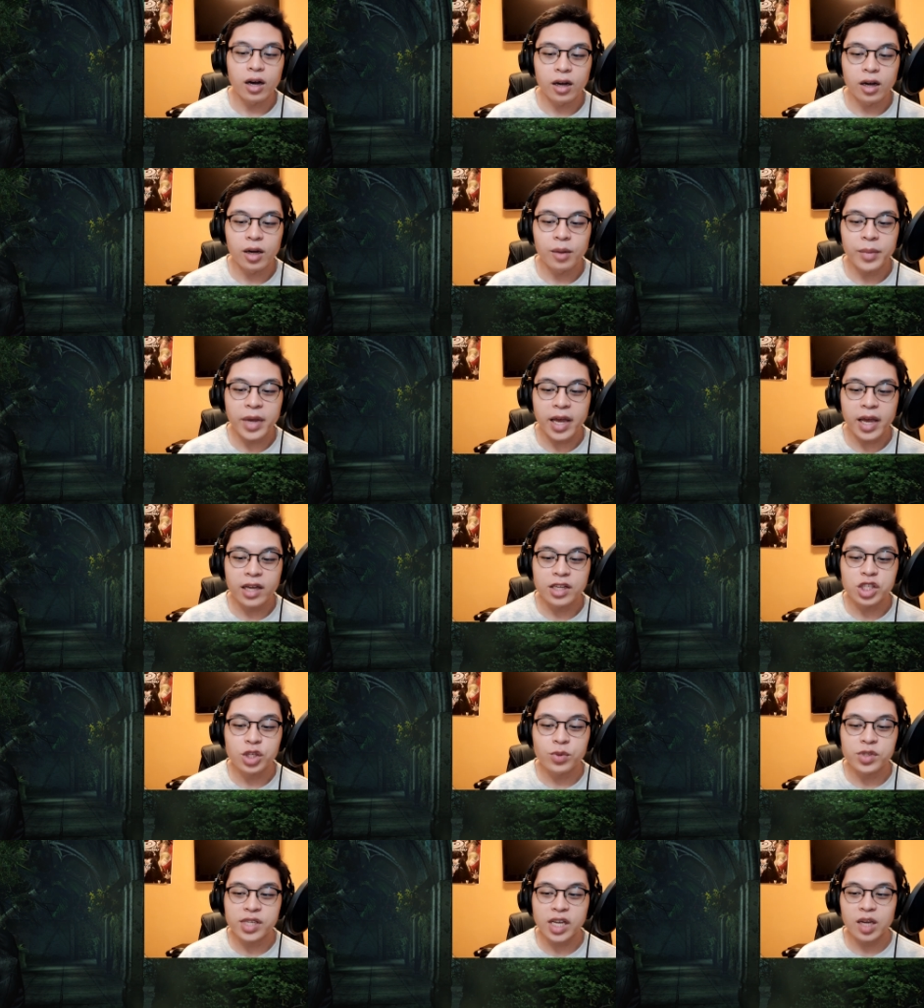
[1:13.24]

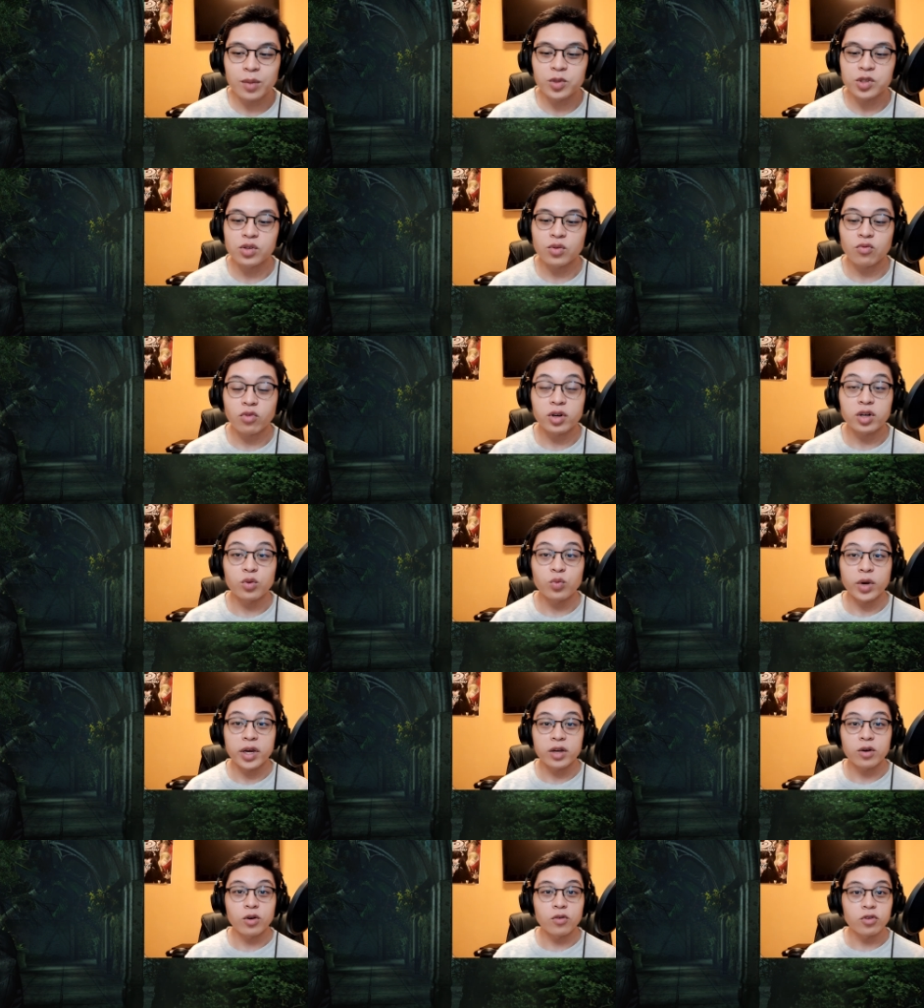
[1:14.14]
and she was able to run
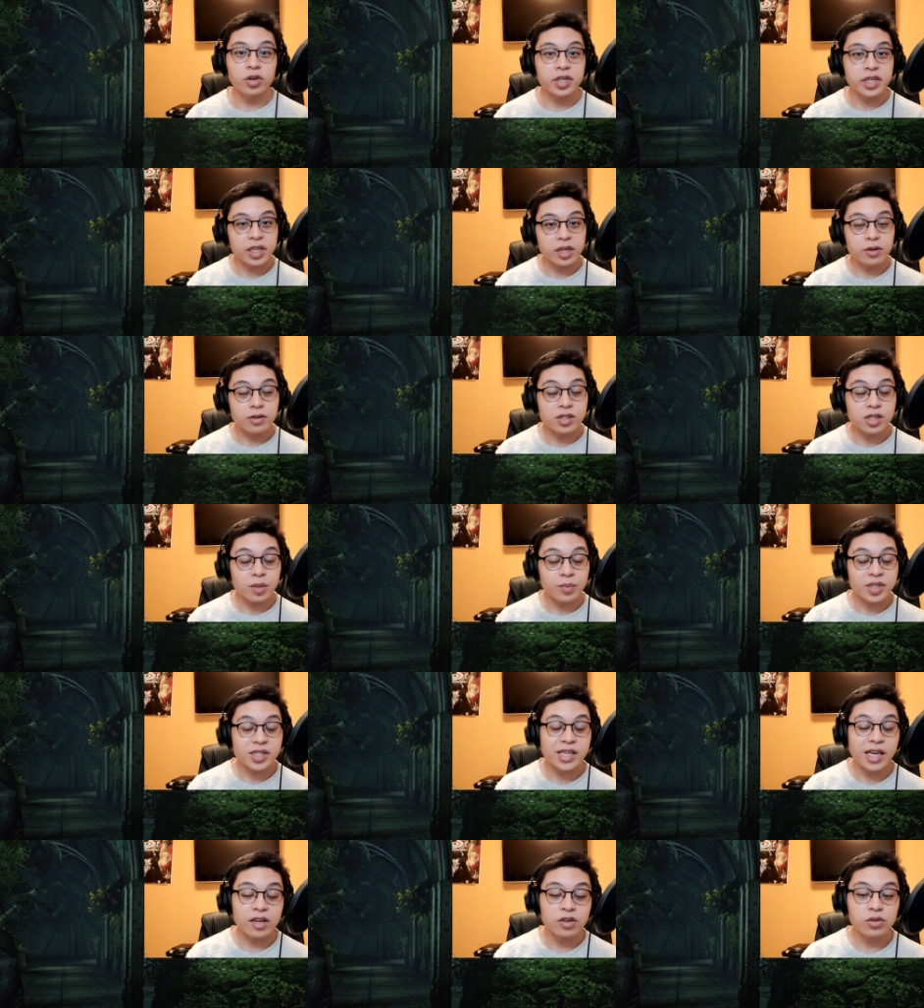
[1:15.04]
away over here to
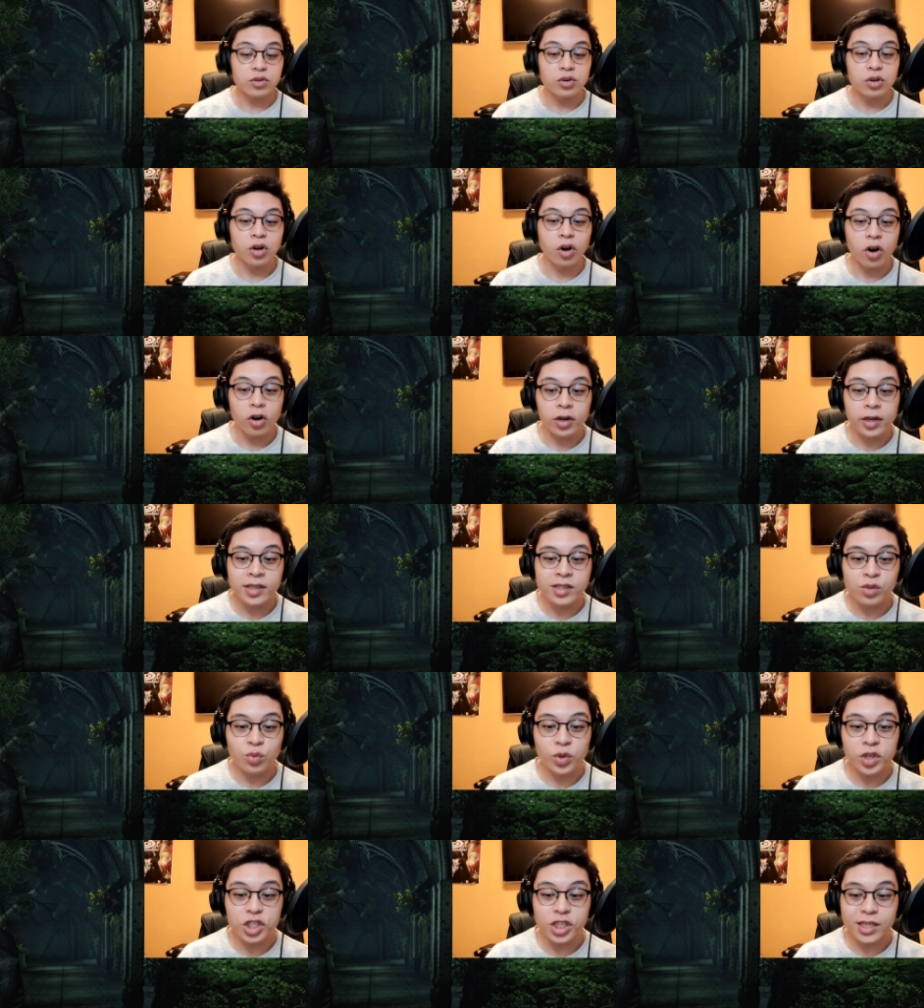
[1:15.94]
the Botanical
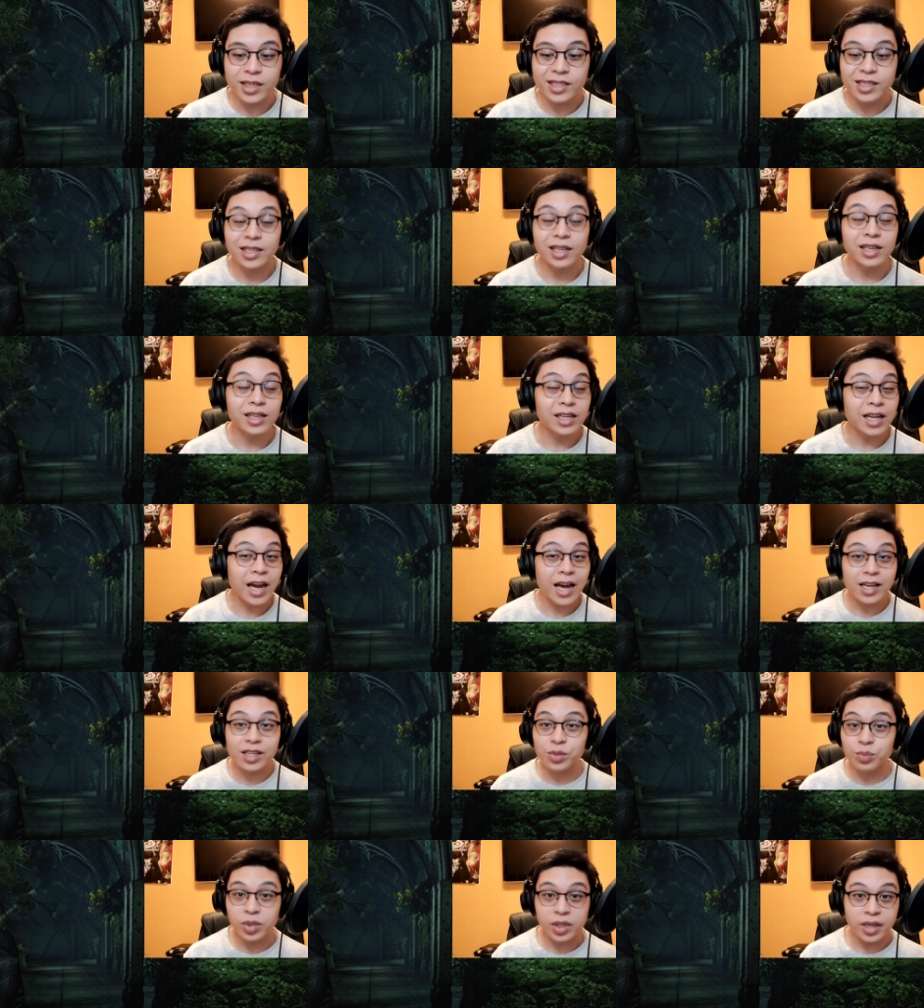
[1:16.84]
Gardens, which is the
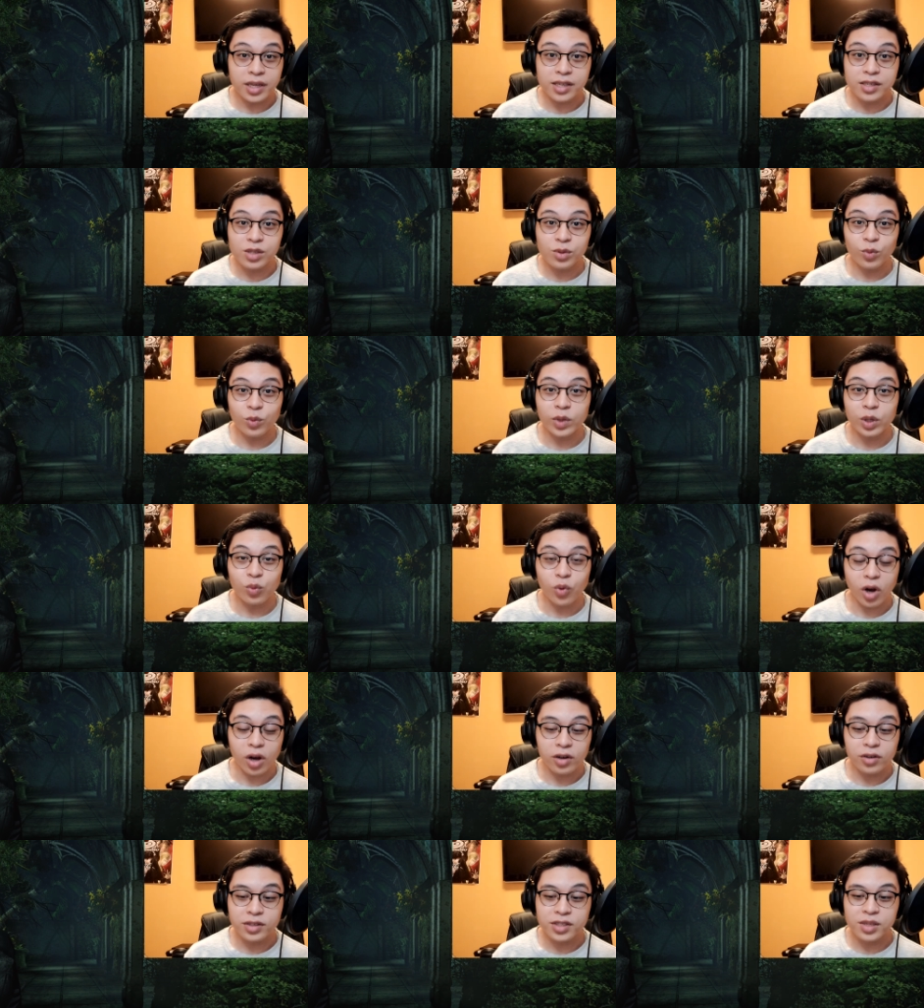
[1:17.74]
last place we
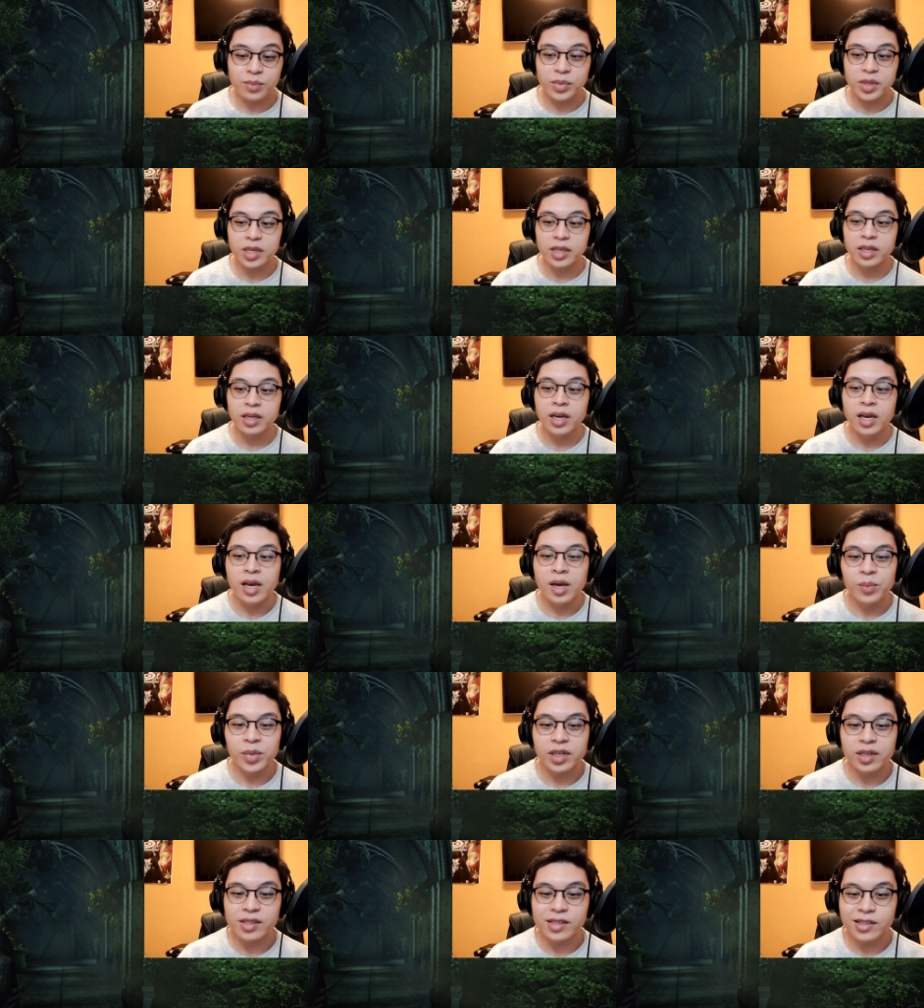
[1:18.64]
want her to be,
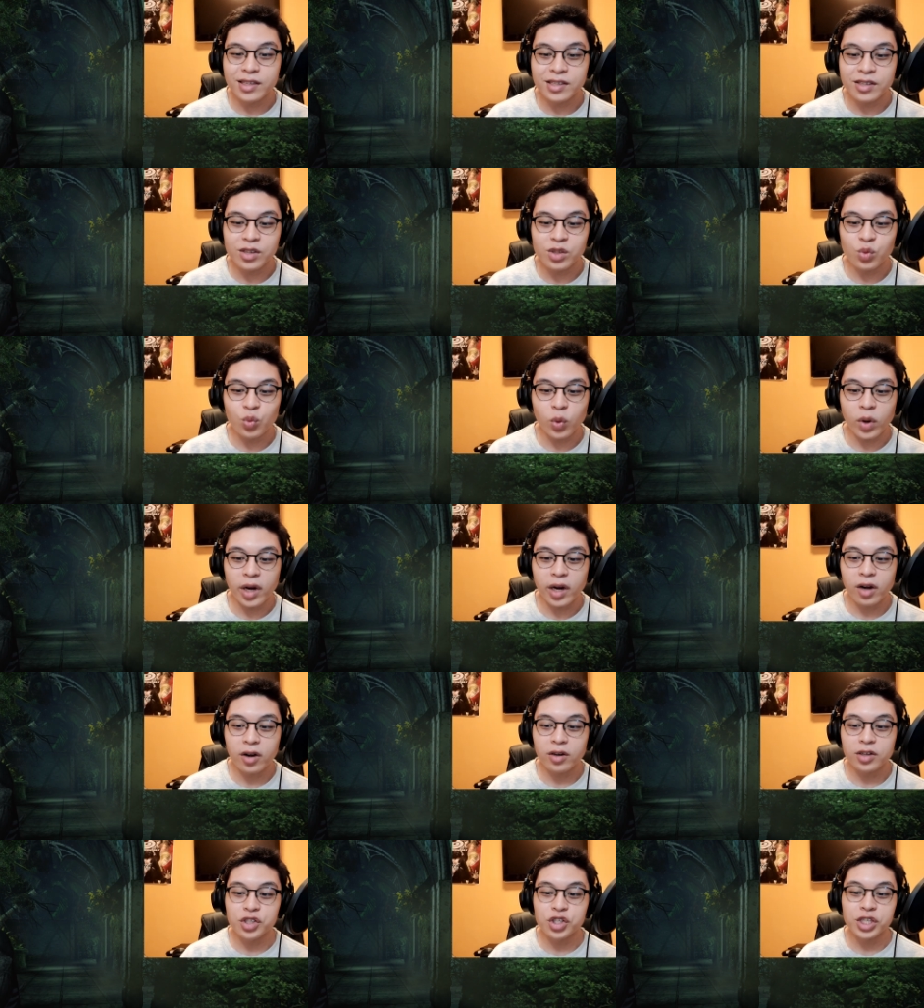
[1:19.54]
because this is
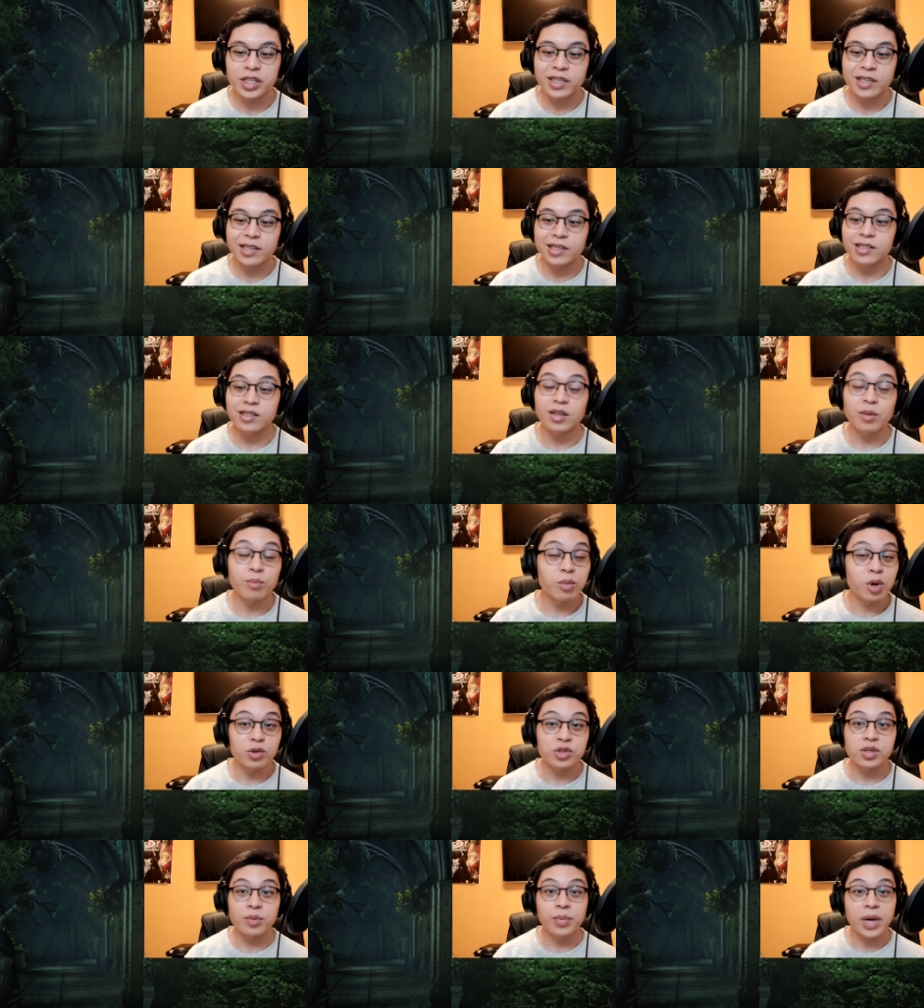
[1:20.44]
where she is the
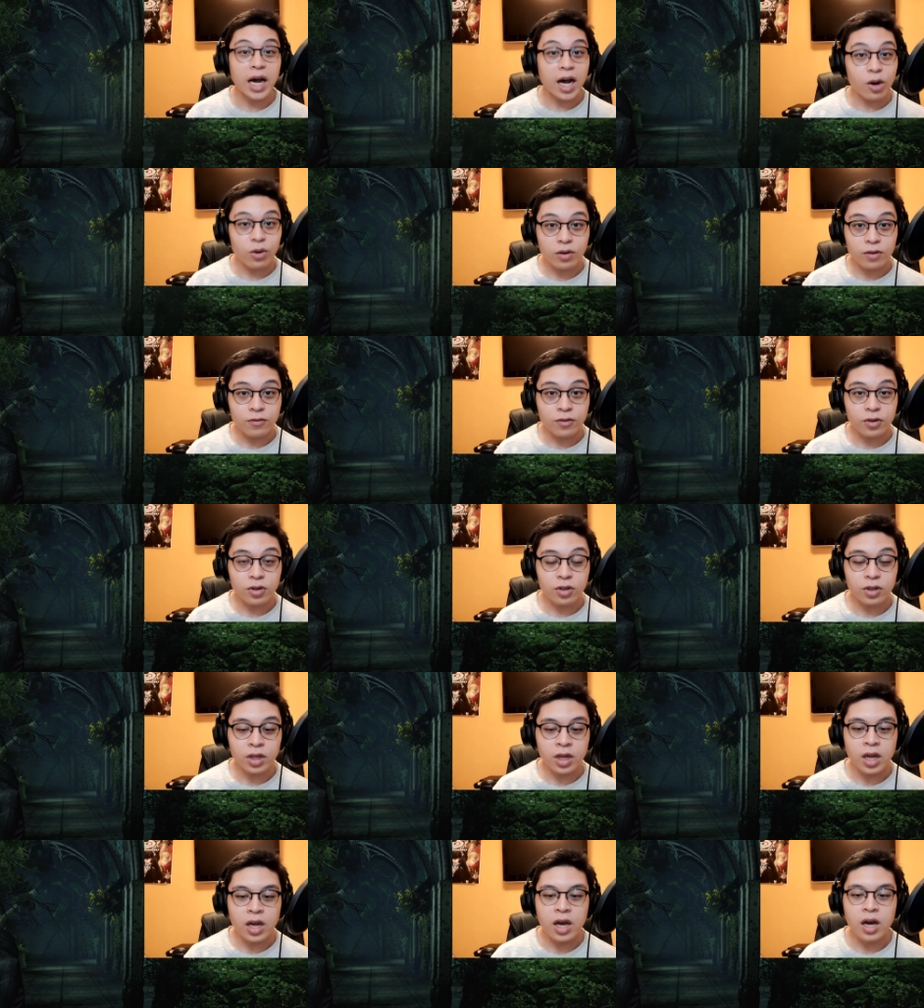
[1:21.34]
most
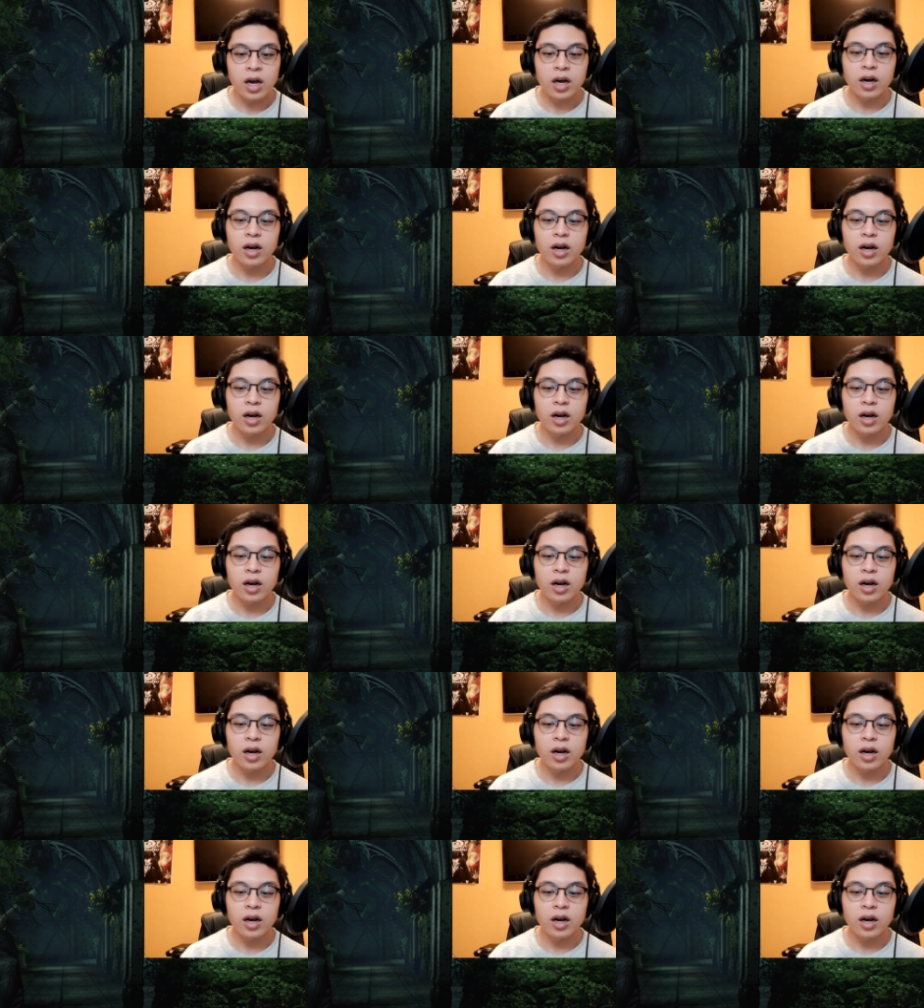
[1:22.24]
powerful.